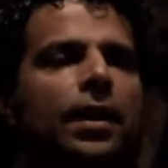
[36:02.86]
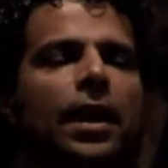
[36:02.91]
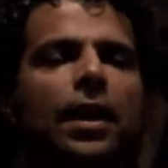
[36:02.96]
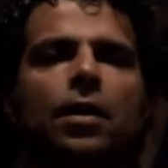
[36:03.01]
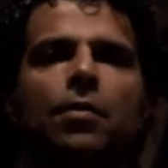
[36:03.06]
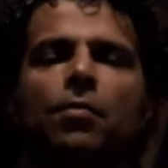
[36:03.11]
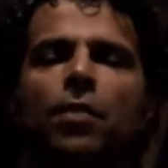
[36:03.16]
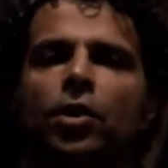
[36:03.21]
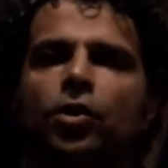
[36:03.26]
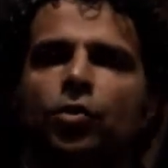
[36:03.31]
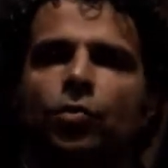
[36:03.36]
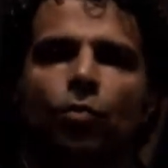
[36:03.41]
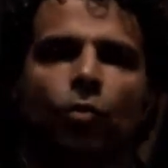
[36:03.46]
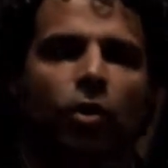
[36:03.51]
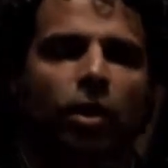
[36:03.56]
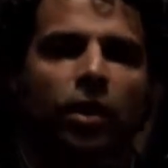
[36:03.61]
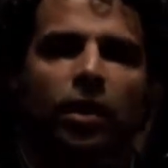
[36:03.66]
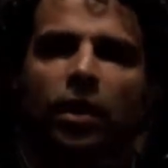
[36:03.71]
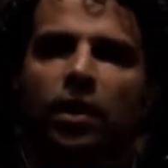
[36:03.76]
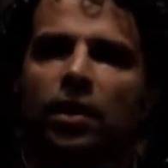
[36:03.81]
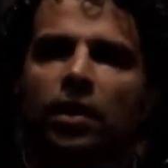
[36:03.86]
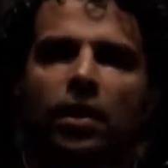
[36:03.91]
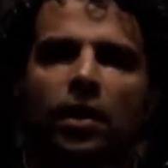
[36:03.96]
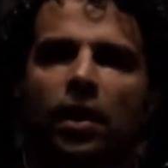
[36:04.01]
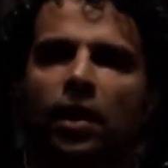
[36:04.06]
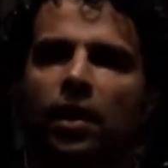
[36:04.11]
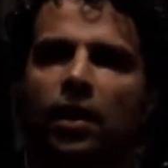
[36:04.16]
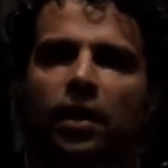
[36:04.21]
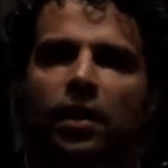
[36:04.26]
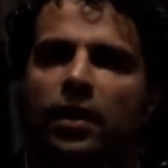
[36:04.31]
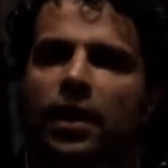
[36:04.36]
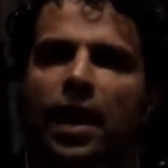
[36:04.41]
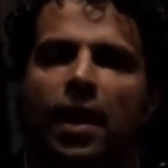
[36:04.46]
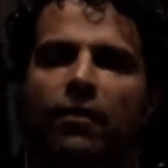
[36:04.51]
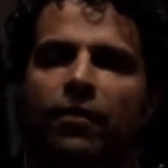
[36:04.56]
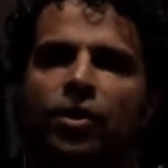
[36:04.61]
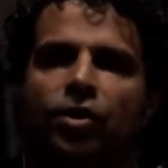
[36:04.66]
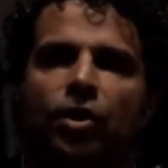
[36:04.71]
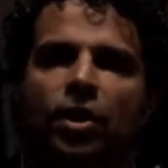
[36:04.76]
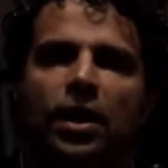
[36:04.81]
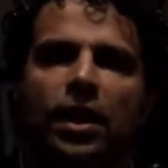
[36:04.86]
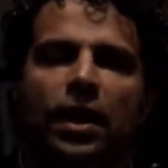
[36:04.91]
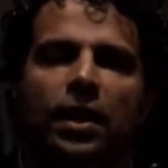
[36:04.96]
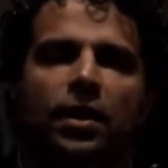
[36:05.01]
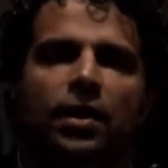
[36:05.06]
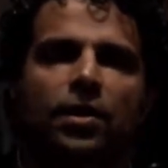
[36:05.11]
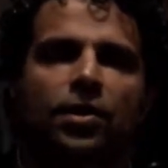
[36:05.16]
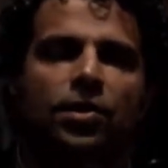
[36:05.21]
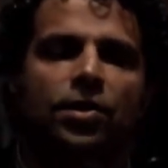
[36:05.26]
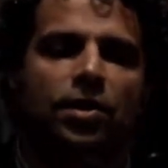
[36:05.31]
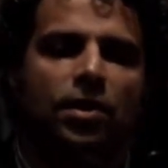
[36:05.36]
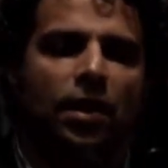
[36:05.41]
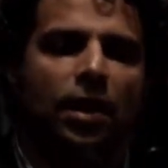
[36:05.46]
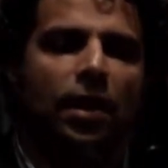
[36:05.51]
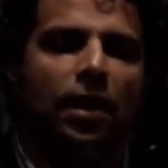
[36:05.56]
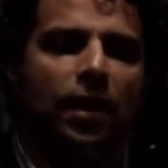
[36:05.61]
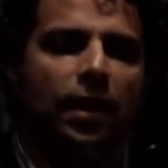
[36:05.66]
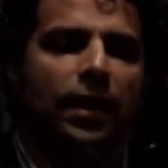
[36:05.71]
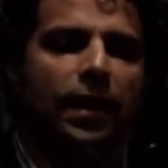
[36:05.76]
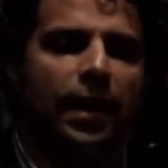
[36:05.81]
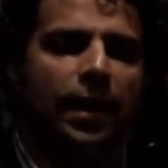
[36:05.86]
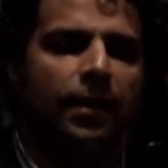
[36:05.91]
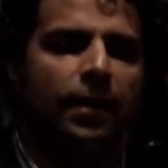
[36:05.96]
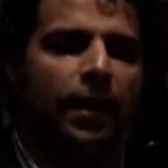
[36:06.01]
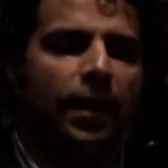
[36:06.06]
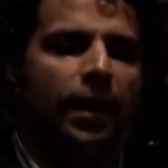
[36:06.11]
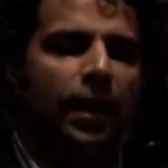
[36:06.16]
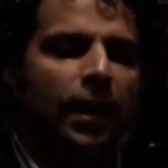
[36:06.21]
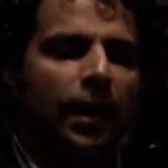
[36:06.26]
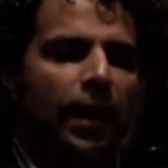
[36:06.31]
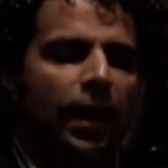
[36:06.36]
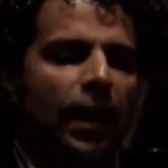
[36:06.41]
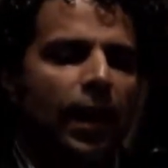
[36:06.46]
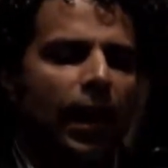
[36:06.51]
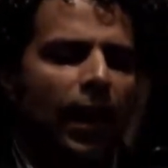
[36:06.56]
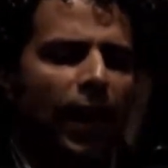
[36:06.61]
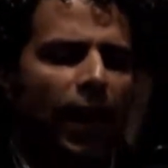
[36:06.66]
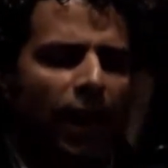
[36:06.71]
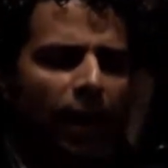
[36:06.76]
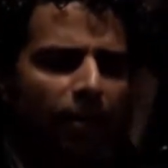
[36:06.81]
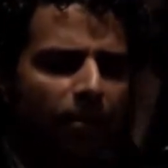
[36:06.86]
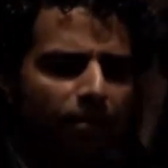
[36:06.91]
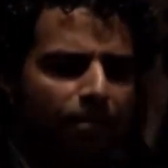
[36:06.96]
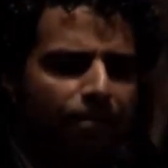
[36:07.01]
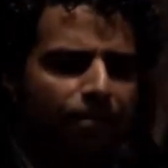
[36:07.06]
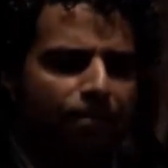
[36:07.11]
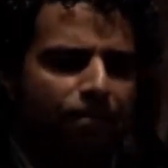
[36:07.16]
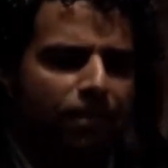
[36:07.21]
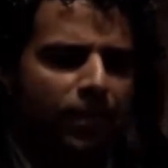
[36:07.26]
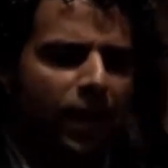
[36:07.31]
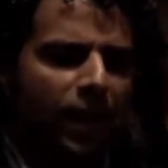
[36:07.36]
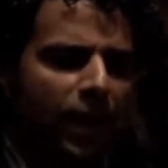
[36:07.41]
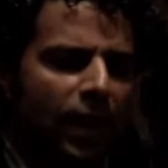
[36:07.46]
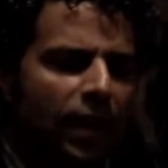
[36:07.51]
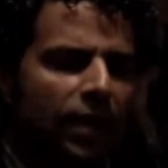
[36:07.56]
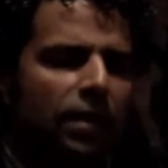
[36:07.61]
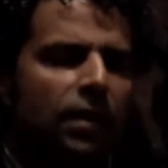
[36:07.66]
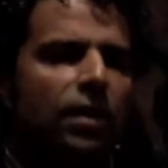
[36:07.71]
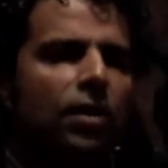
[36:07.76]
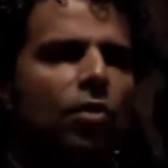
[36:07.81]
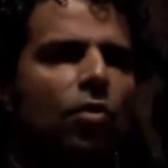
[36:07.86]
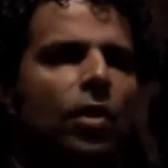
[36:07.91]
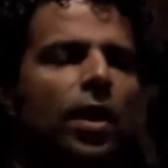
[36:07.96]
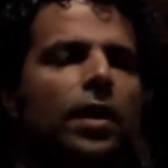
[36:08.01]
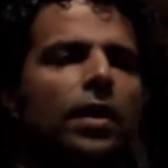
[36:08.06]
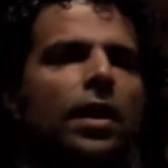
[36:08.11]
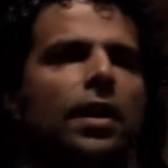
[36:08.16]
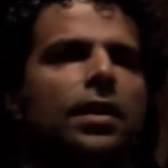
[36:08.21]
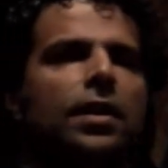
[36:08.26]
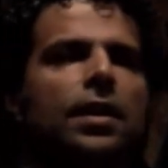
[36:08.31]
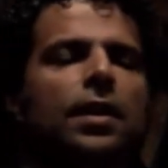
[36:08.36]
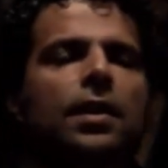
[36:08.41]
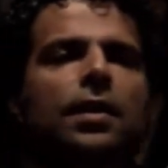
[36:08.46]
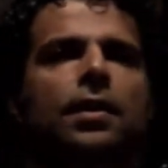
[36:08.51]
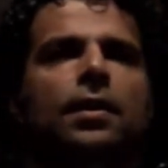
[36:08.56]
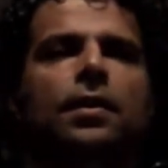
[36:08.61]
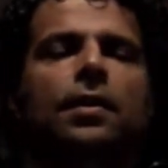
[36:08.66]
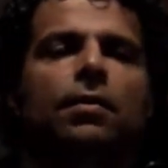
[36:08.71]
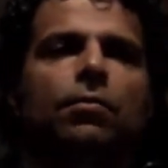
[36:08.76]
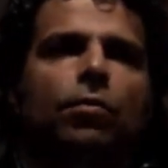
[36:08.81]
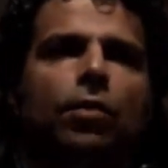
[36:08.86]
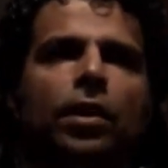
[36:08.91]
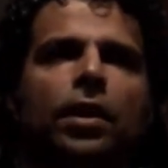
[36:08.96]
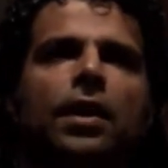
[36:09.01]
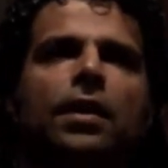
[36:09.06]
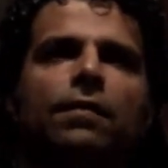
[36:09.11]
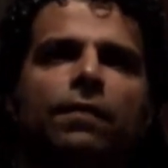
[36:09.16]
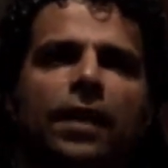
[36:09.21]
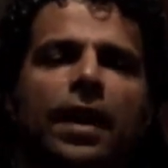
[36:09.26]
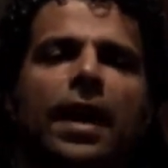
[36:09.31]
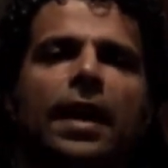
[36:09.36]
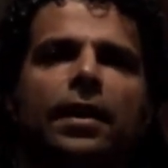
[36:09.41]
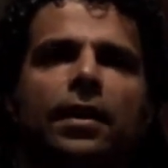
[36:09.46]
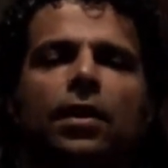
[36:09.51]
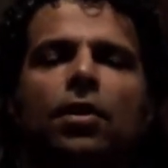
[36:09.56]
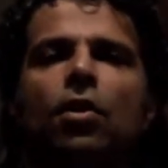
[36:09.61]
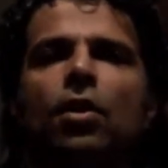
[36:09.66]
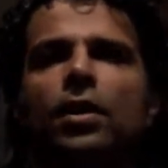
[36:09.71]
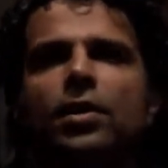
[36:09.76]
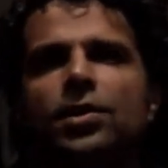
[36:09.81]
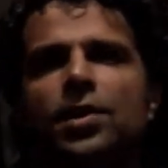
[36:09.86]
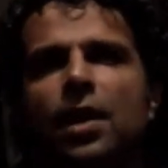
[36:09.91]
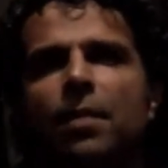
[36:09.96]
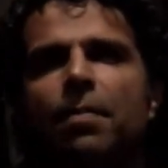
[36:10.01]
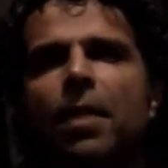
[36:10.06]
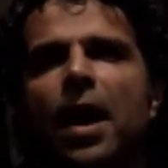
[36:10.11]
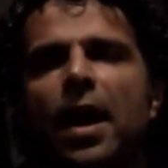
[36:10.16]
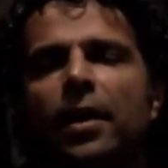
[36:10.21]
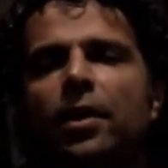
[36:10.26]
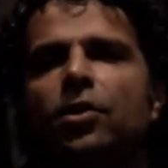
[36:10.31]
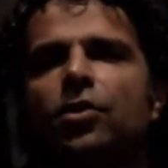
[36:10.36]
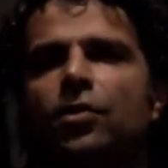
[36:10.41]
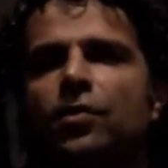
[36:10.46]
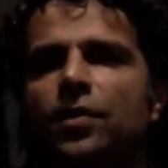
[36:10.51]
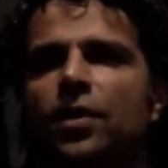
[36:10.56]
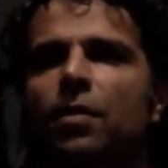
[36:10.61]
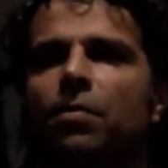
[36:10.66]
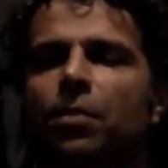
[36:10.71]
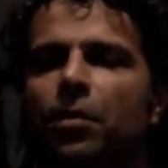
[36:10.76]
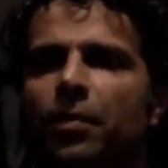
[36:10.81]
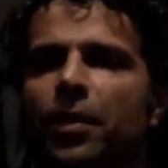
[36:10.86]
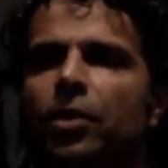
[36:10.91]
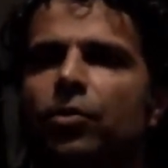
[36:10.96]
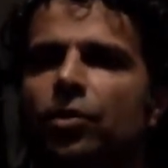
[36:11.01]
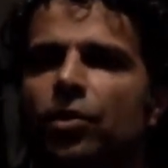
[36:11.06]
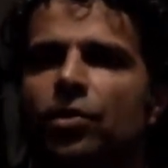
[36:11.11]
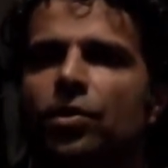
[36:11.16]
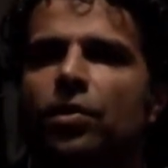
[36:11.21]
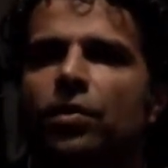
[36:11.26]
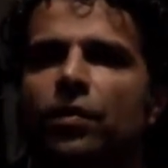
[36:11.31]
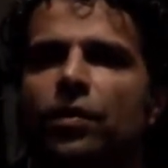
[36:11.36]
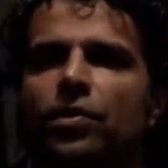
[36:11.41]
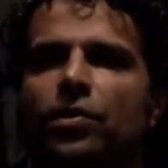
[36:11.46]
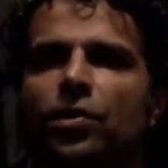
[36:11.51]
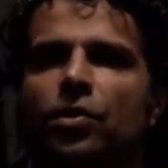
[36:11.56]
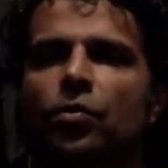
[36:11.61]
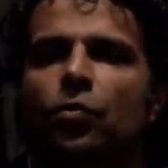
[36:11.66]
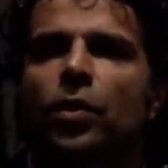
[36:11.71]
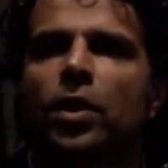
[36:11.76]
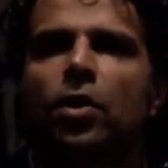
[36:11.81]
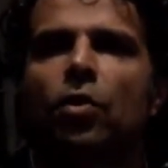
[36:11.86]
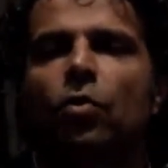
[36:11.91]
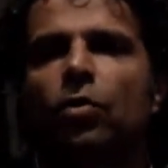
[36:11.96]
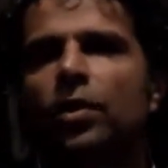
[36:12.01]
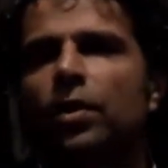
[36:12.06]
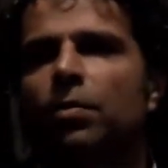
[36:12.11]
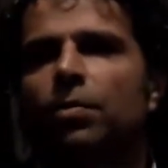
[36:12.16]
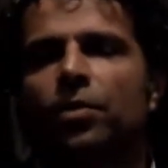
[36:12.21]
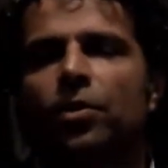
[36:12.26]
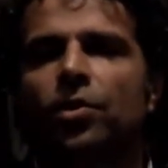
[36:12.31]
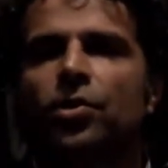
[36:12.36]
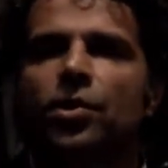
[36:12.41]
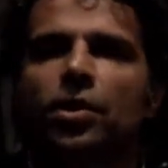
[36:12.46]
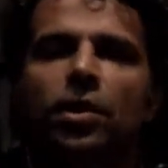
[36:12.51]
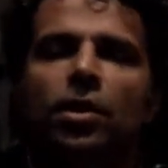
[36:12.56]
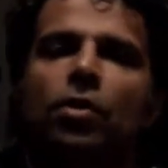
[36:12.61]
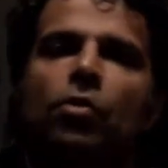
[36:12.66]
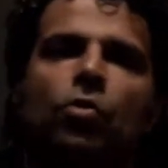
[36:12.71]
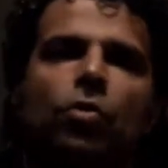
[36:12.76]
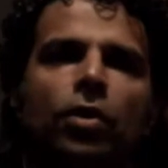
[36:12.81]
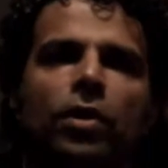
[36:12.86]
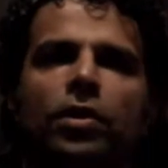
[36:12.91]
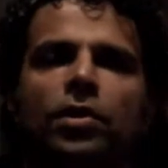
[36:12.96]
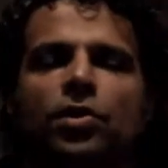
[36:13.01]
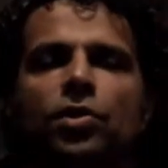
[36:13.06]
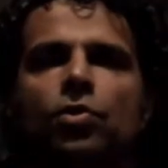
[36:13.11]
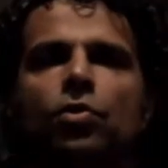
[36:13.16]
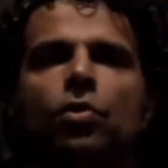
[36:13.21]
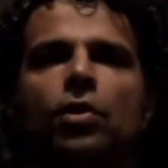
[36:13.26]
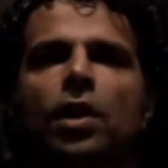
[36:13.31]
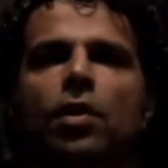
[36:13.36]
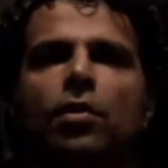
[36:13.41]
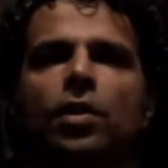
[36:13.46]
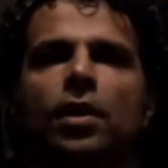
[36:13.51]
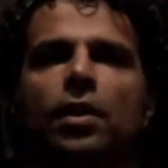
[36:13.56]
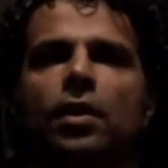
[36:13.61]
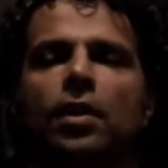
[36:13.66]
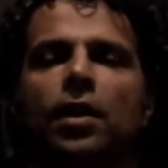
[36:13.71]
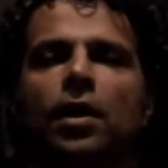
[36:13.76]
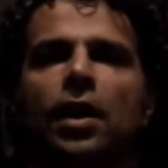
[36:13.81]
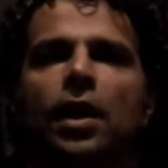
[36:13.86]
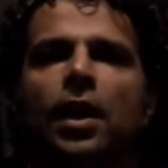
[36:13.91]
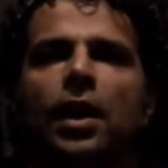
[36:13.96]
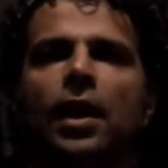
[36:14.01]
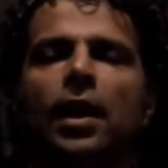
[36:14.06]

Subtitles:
they're getting much more than the average Canadians get. I think where they've landed on is that package of supplementary services. We know the person in the corner store out here